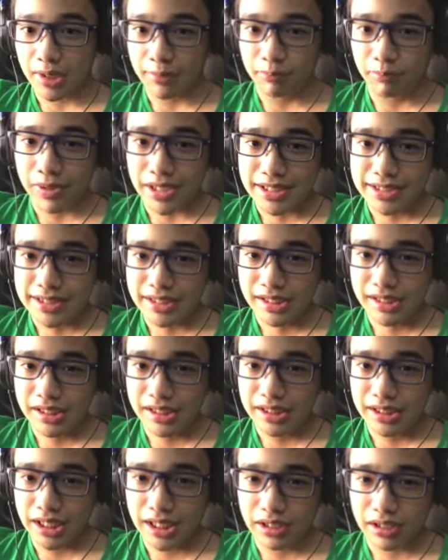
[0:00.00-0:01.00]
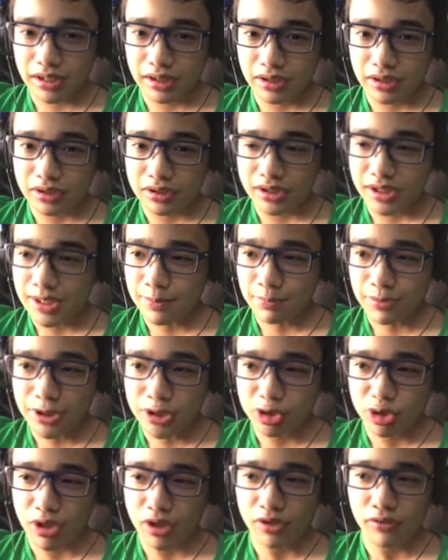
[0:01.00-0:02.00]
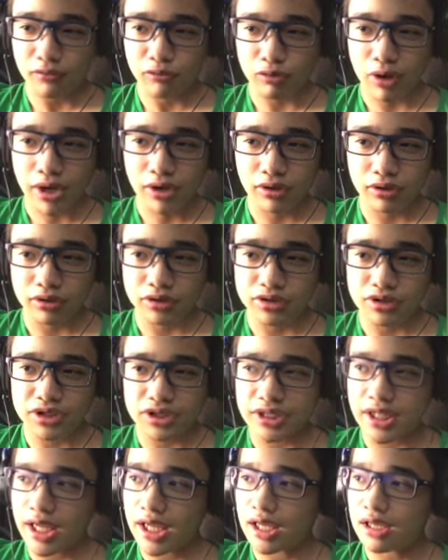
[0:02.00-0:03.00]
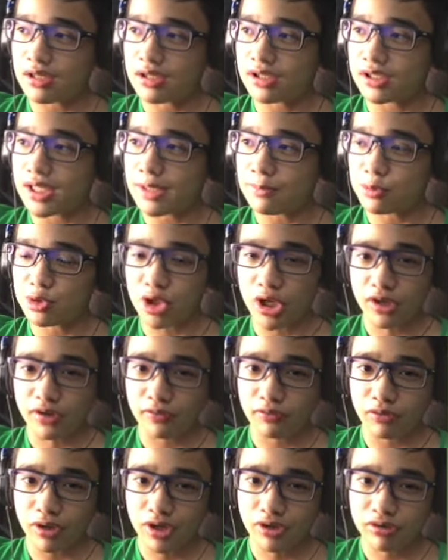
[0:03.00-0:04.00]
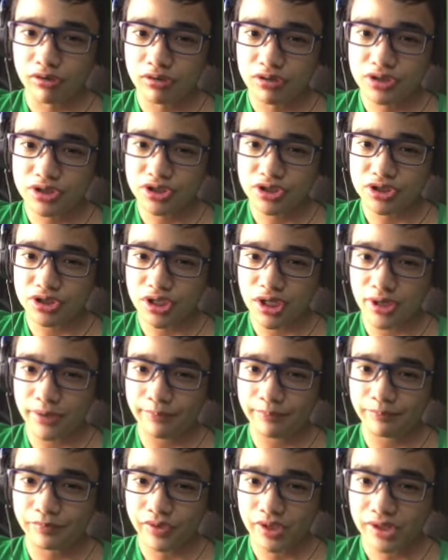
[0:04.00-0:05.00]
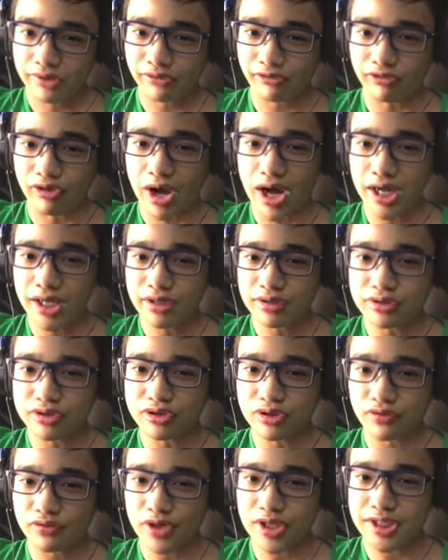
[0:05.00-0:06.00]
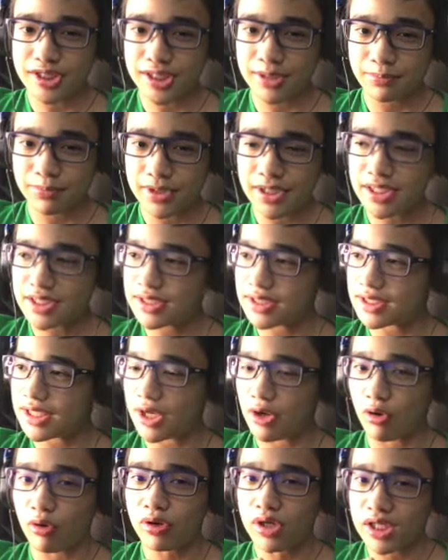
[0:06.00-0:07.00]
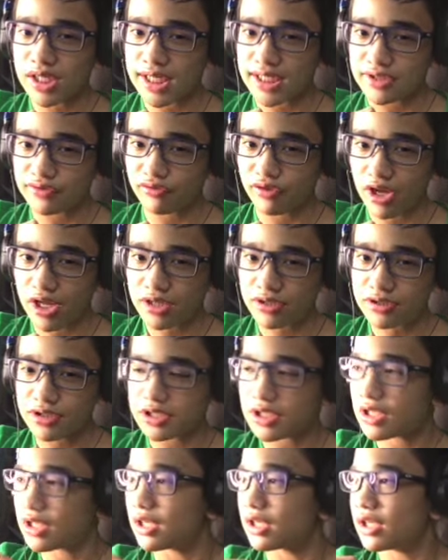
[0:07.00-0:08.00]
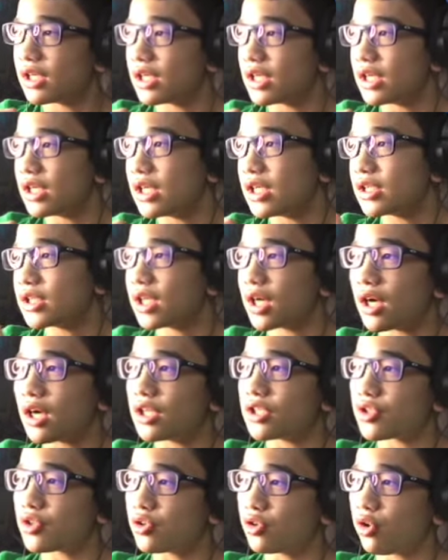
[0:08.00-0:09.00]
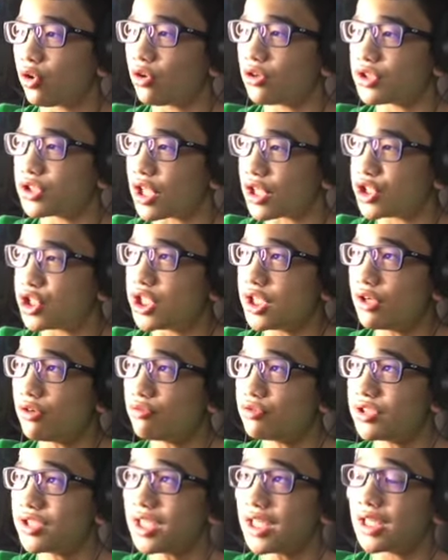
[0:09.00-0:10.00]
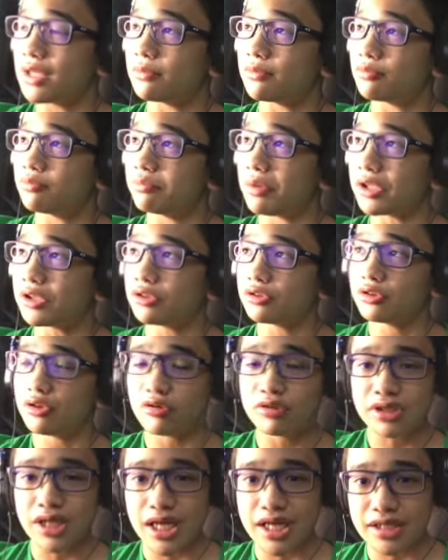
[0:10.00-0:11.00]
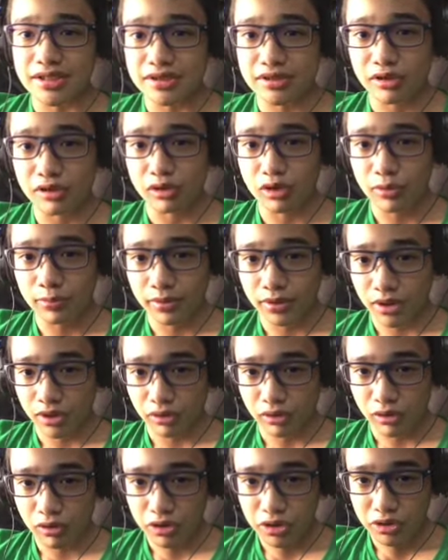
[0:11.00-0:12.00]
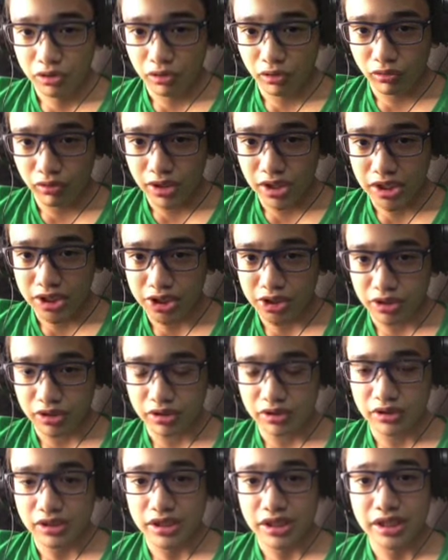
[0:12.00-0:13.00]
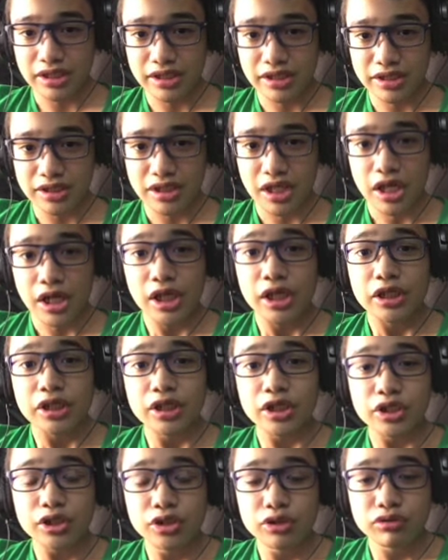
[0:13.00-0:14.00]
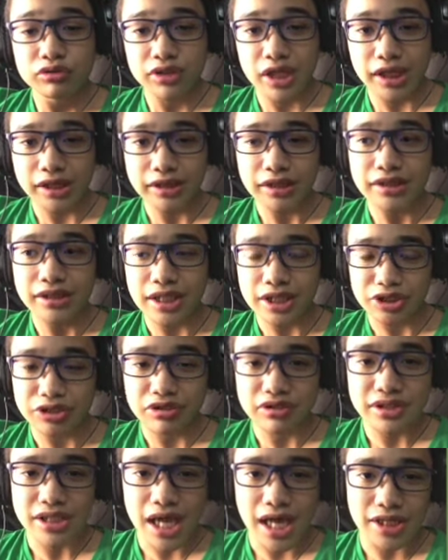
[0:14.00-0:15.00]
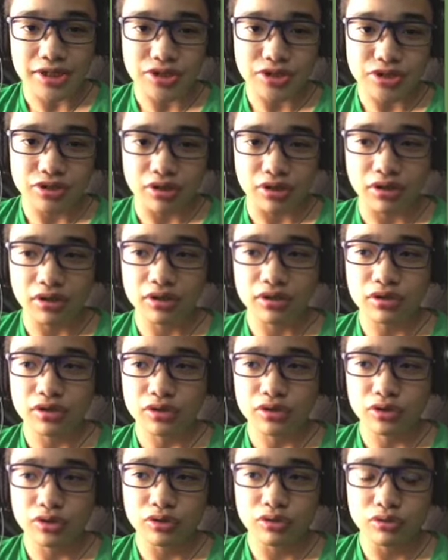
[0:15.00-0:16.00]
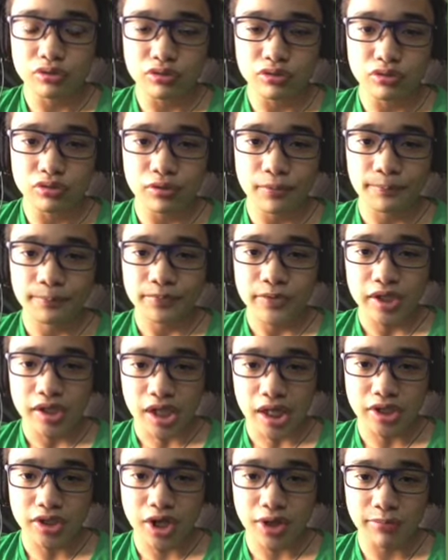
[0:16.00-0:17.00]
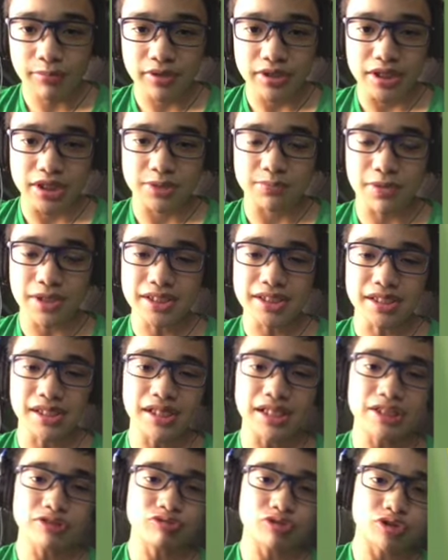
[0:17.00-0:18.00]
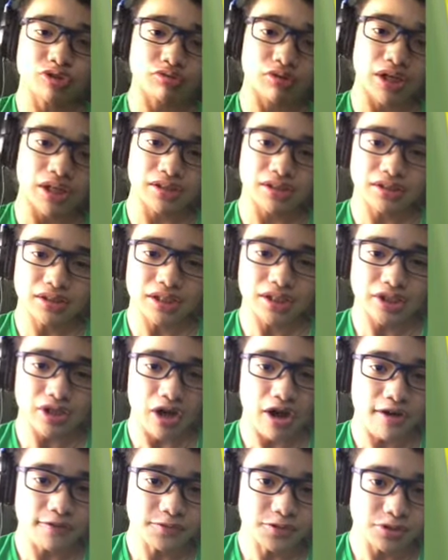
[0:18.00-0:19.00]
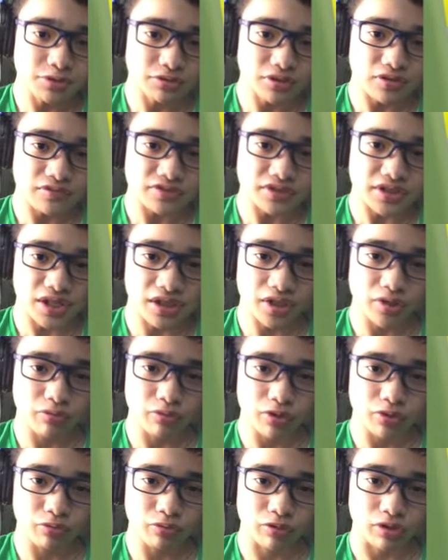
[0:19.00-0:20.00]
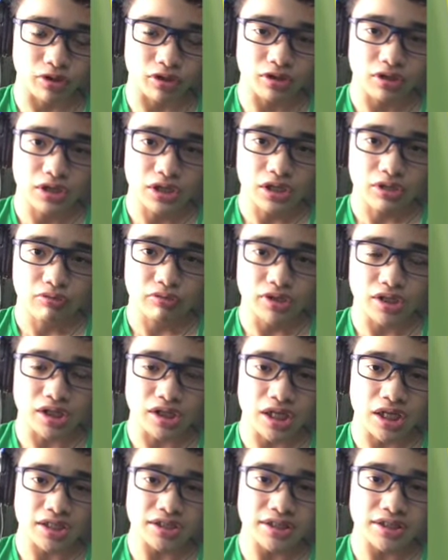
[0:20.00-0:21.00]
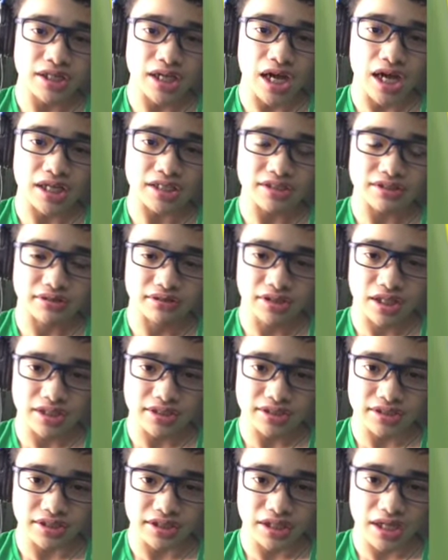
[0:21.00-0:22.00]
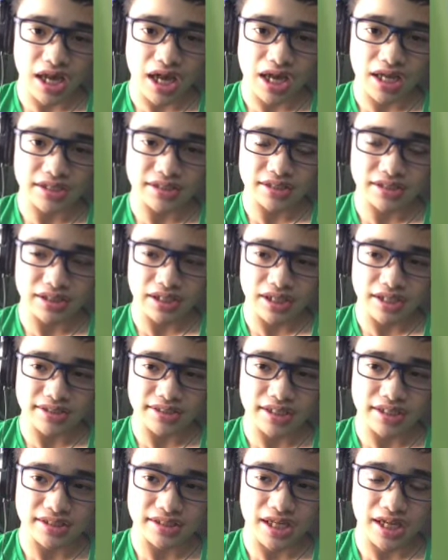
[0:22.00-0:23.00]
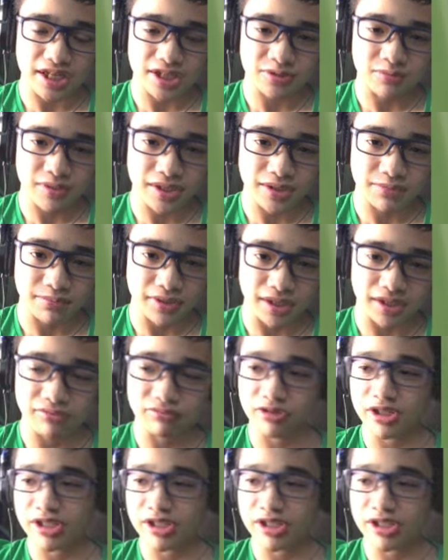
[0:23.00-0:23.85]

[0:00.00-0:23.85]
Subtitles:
Basically they are keeping track of records. They keep track of records, files of SCPs. They organize files. The GOC, better known as the Global Occult Coalition, it is the United Nations answer to anomalies. Basically, it was created in the offshoot of Second World War when the Nazi SS Ahmed Bey